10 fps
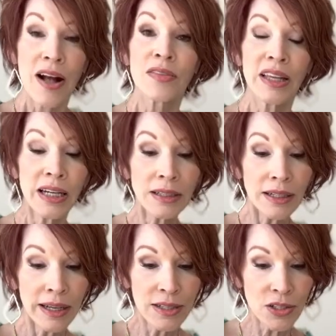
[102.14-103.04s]
then
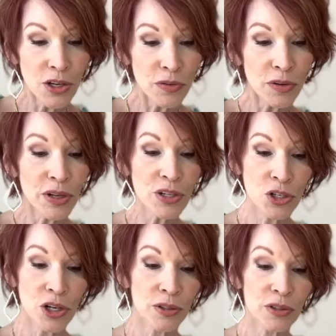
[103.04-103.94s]
glanced over his
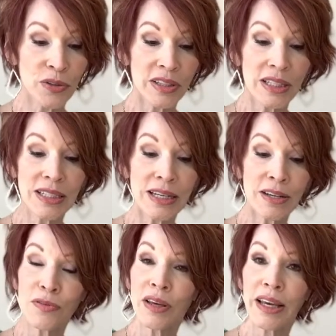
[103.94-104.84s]
shoulder at the
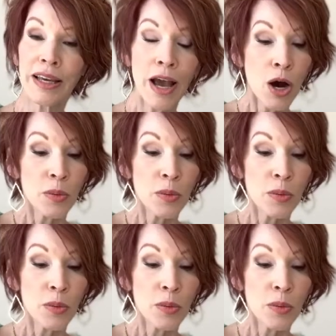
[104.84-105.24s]
TV,